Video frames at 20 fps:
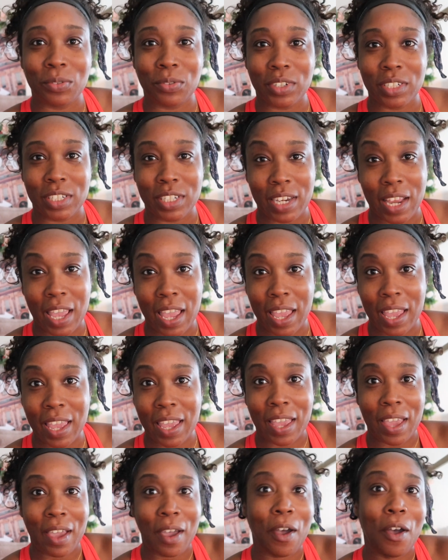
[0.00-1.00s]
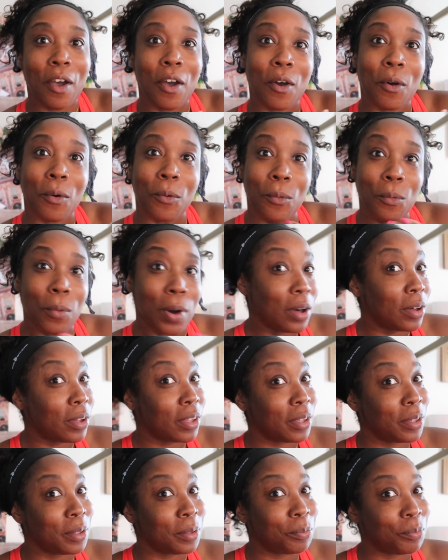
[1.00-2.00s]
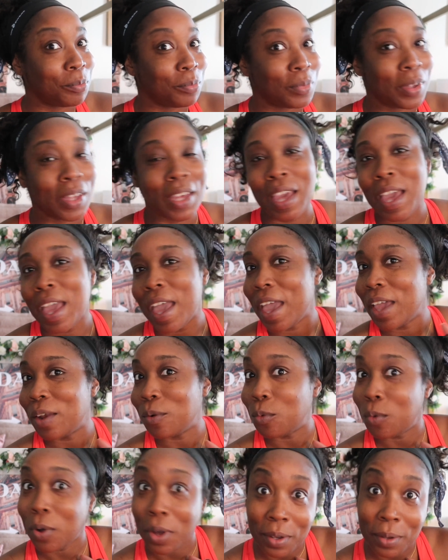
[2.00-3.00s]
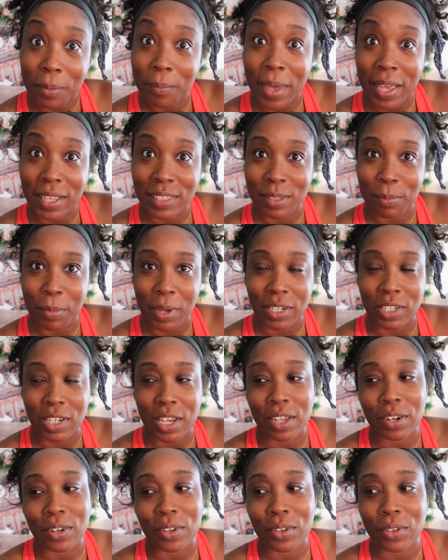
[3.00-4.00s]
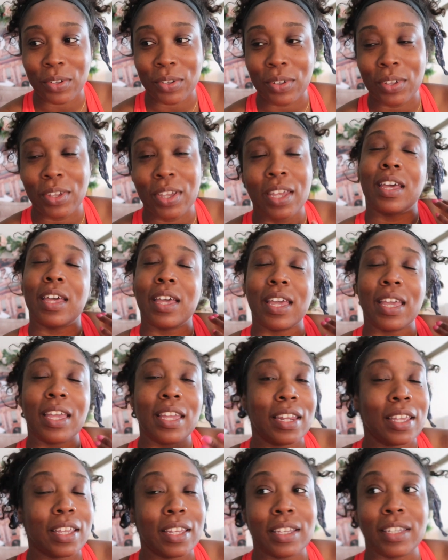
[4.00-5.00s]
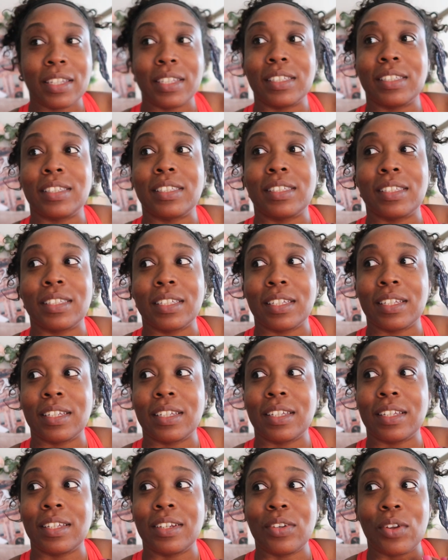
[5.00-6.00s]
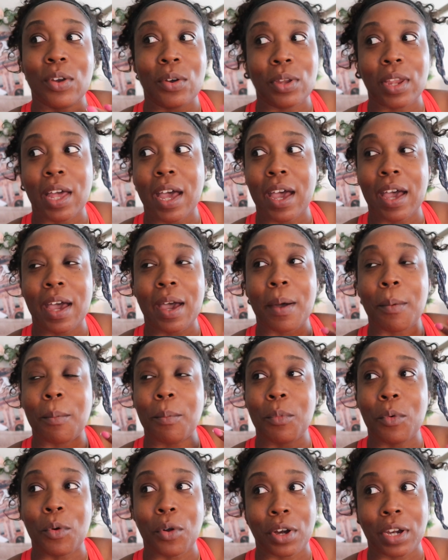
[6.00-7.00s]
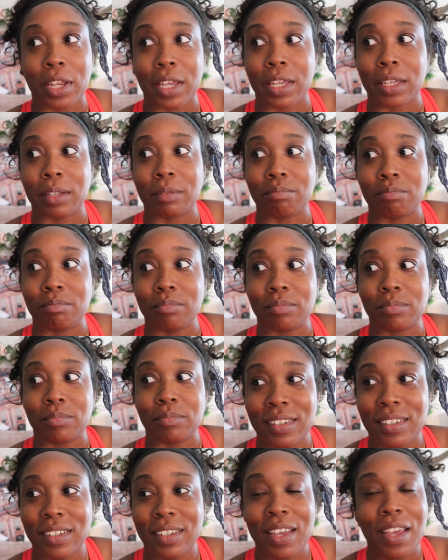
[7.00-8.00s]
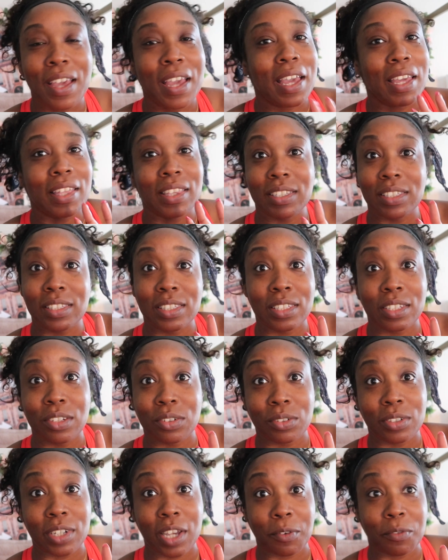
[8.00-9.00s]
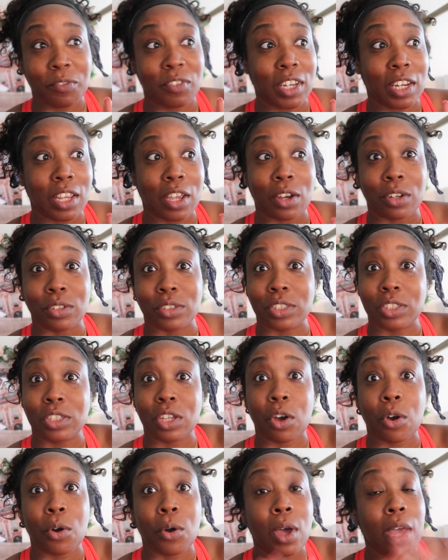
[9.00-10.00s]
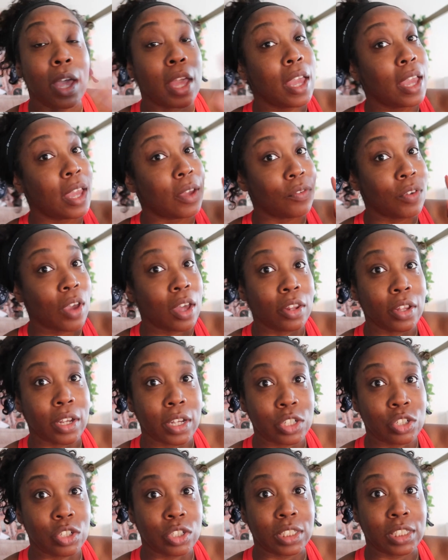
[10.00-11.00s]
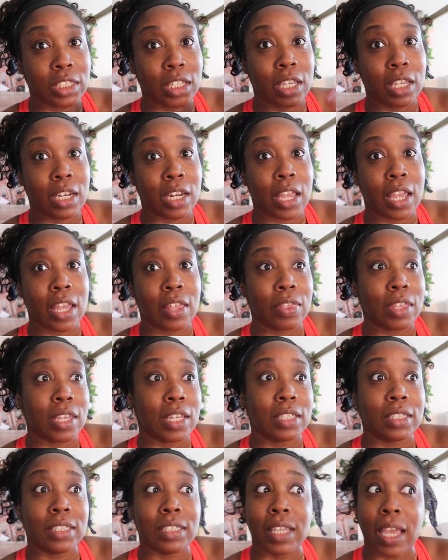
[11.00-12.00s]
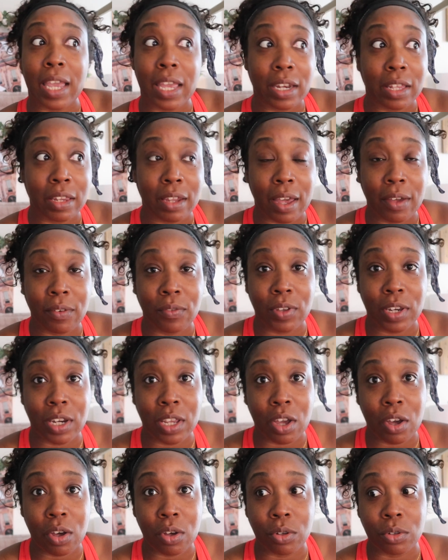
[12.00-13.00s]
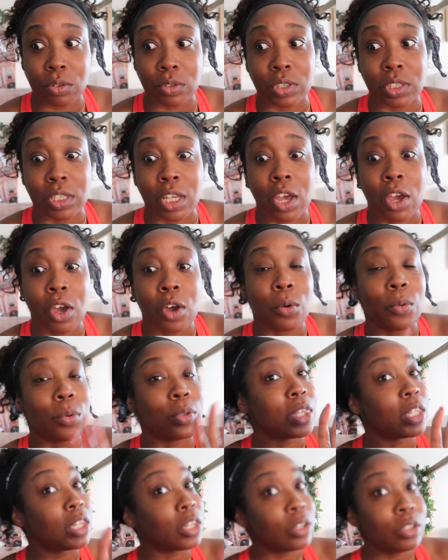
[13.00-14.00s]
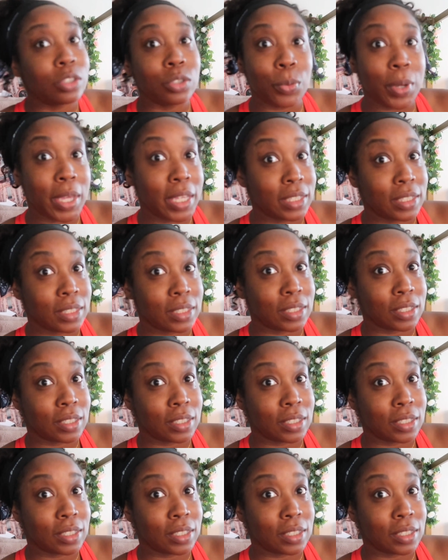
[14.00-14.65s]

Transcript: for Jhené. Welcome and welcome back to my channel. It is no lie morning and this is a different type of video. So if y'all are interested in these day in the life videos with a little twist,